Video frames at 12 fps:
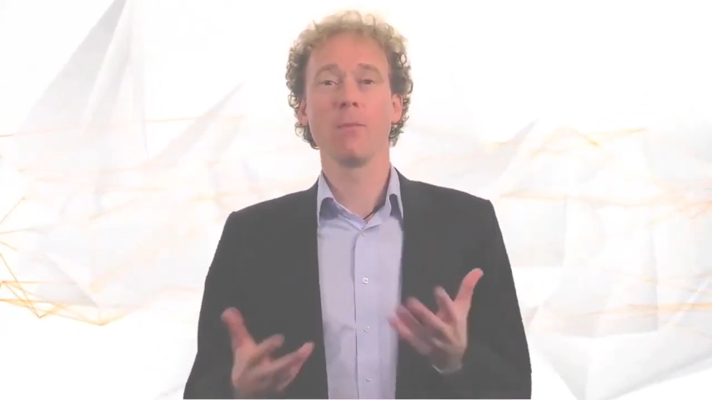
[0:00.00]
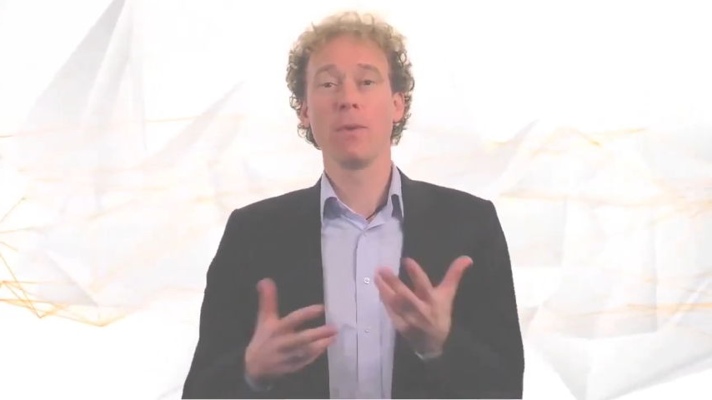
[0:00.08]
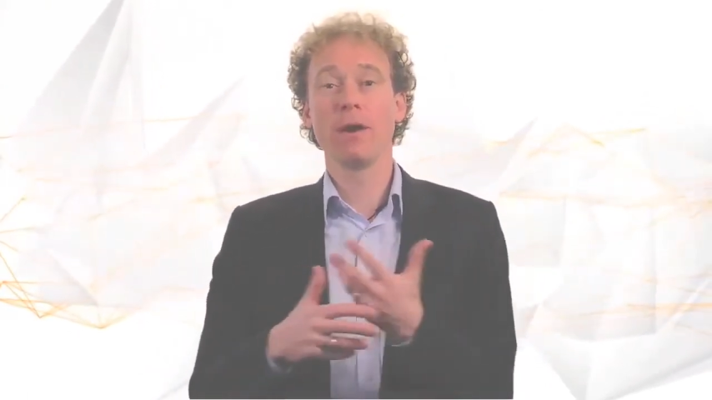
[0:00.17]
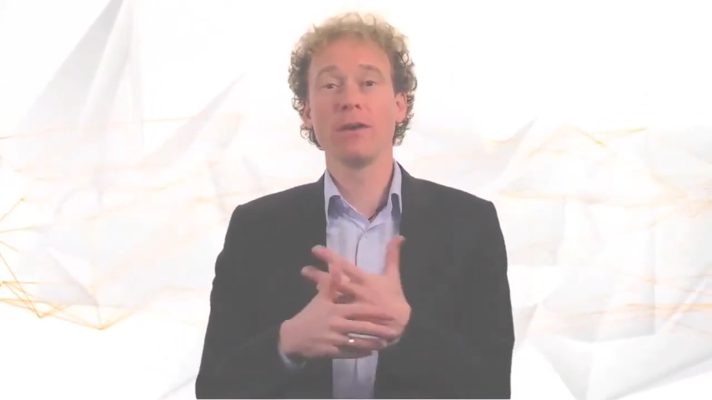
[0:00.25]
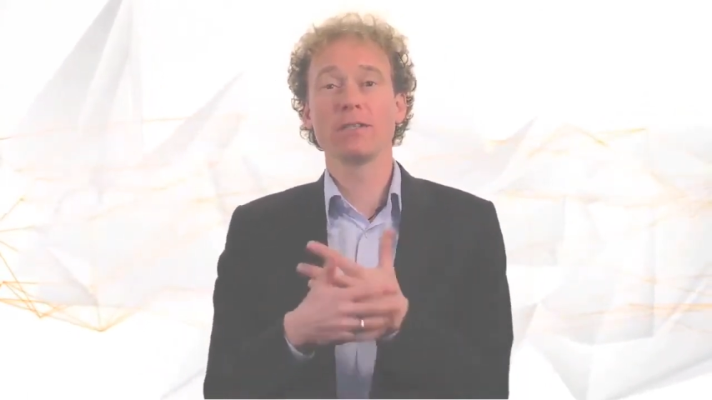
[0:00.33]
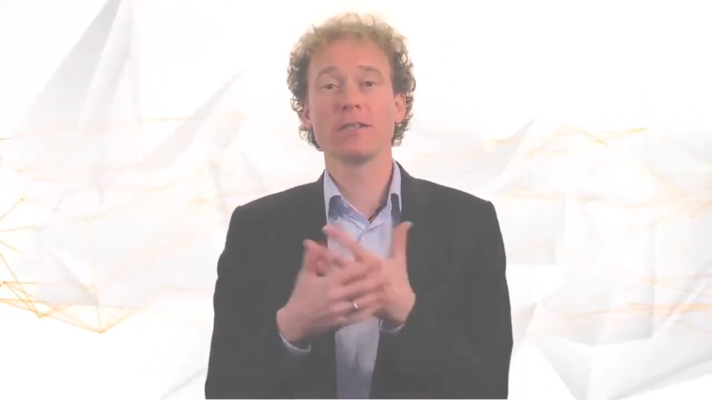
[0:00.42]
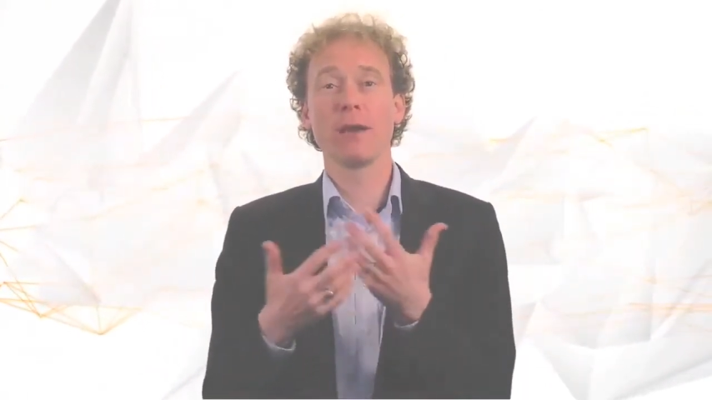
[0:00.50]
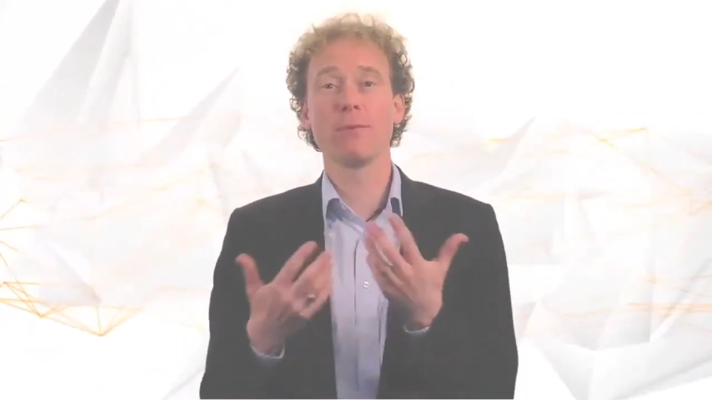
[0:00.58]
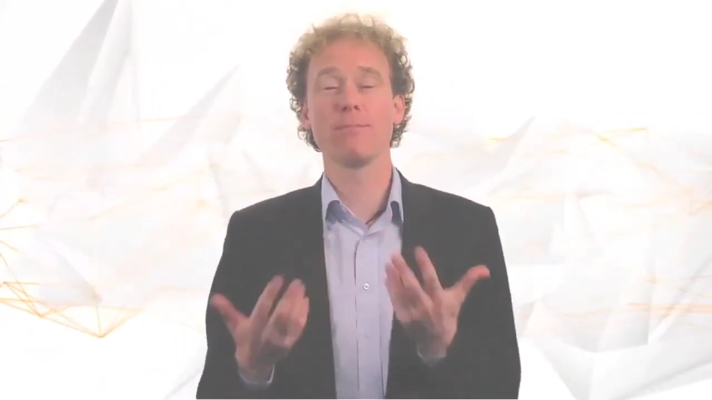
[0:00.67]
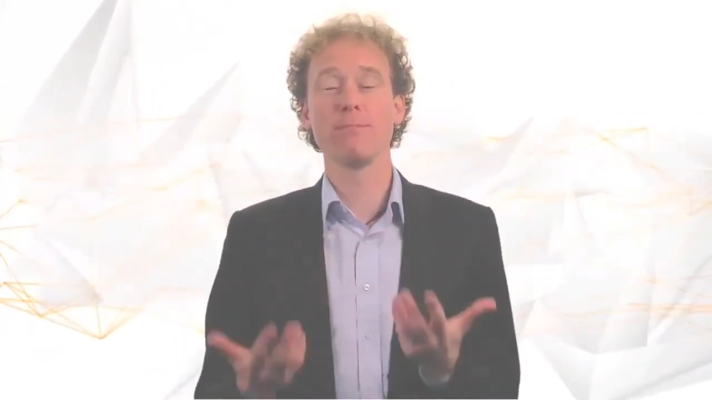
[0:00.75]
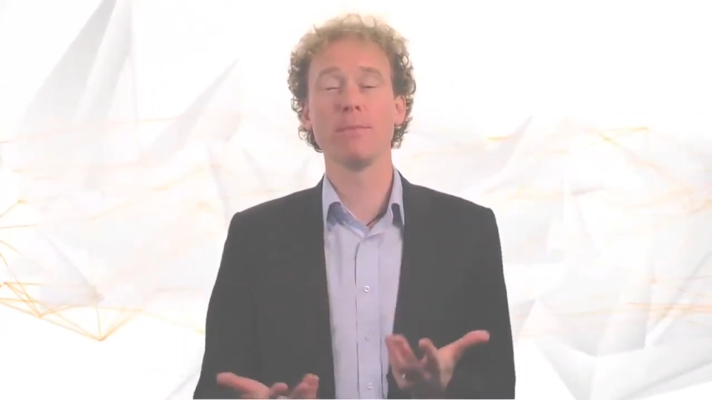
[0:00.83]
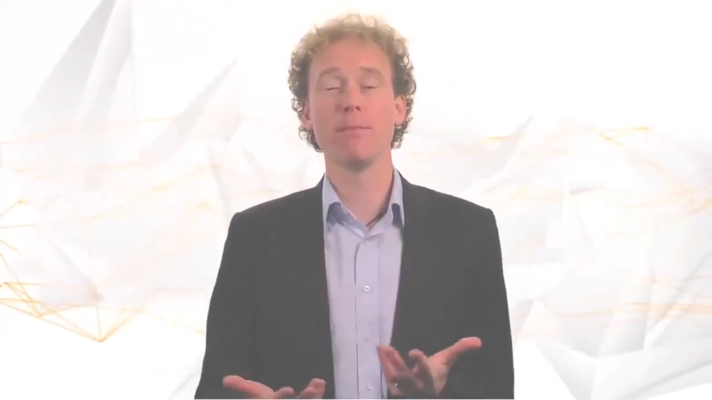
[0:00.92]
whereas they
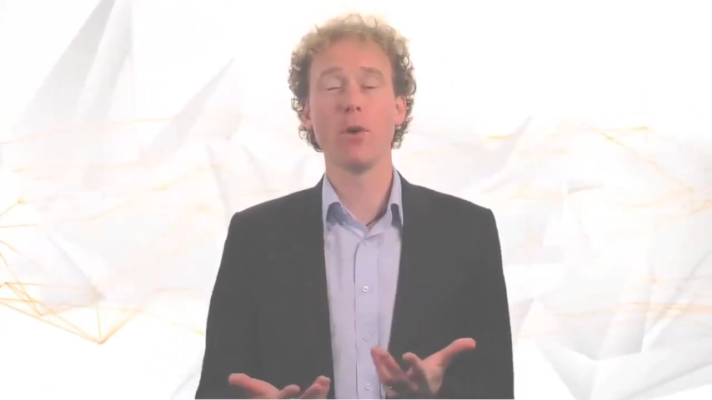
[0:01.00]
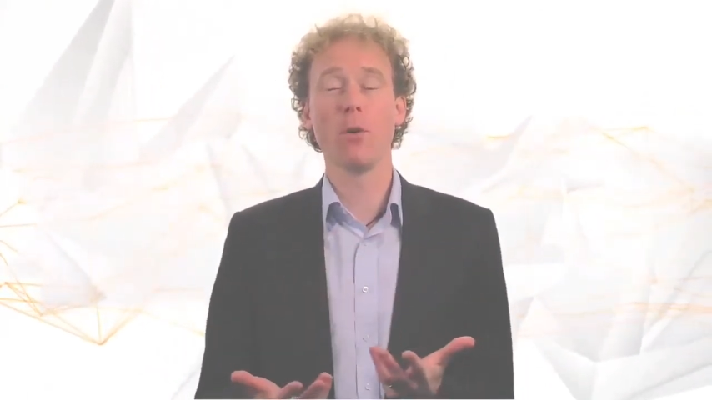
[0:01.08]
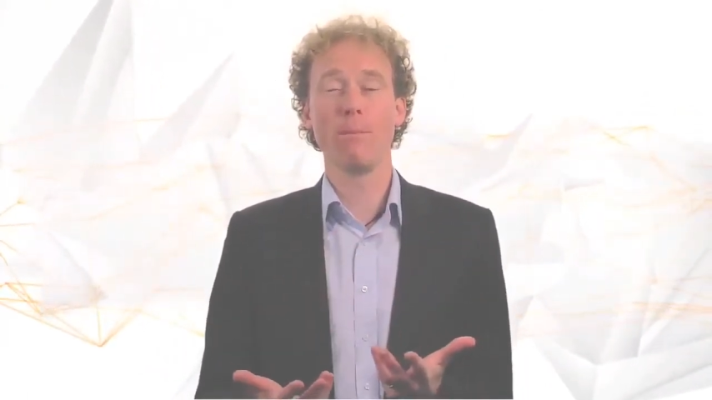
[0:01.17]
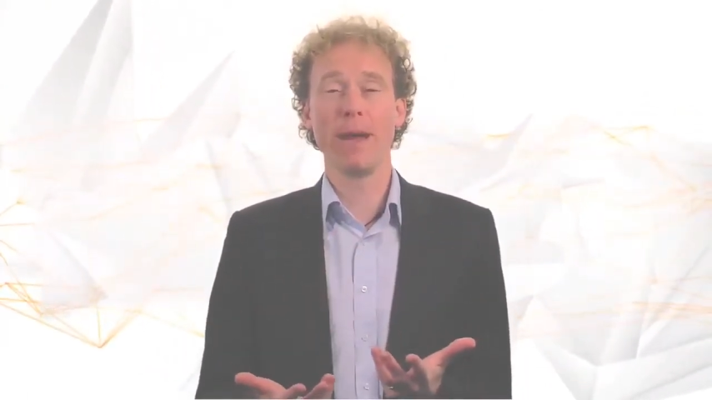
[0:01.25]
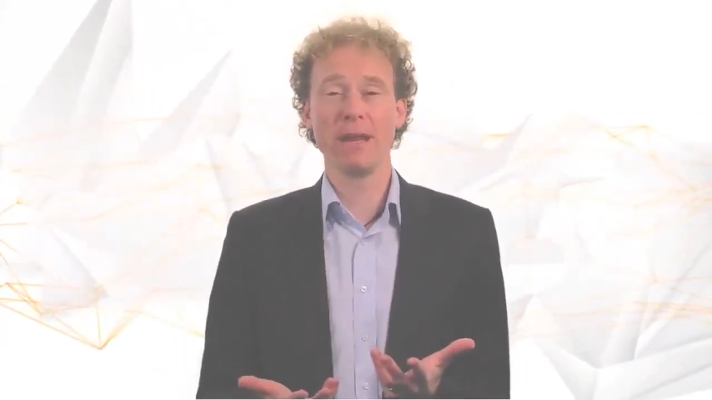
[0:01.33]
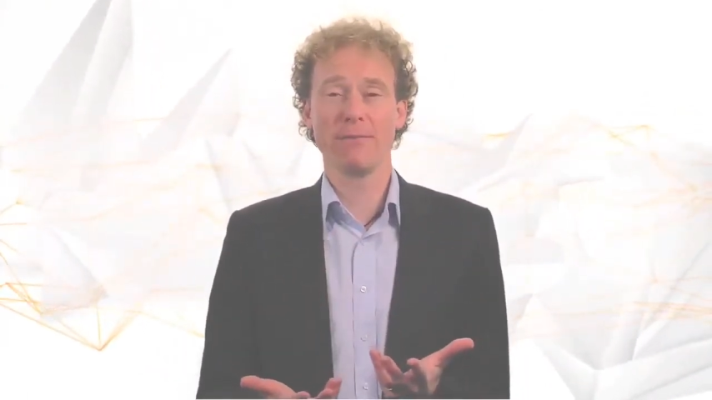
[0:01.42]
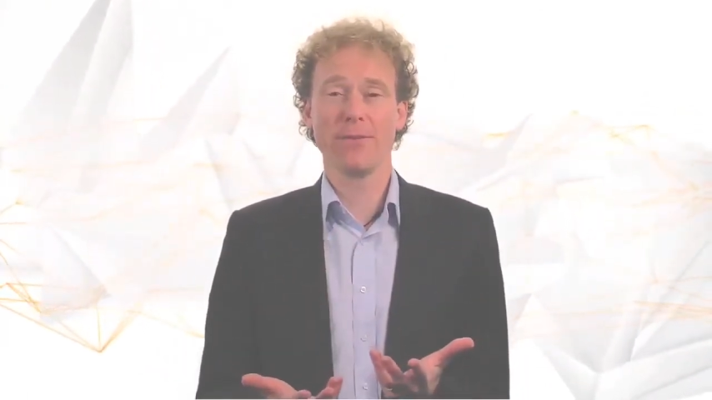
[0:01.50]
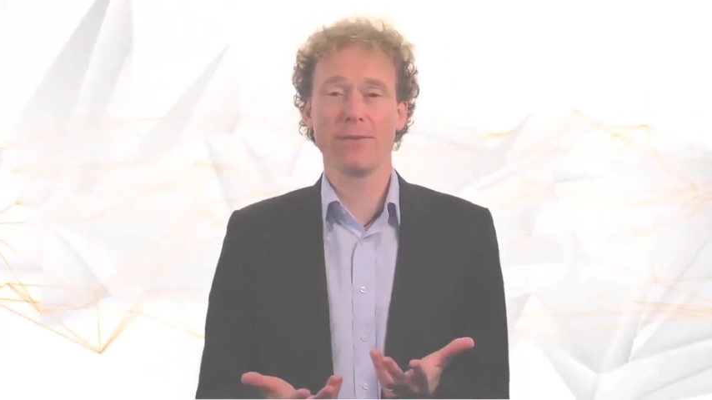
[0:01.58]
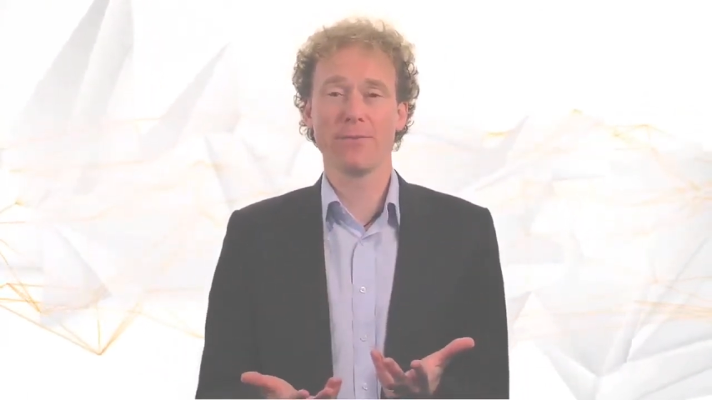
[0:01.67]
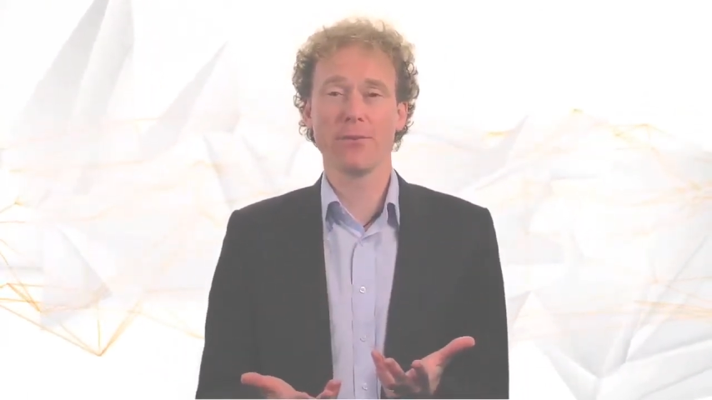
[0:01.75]
would more benefit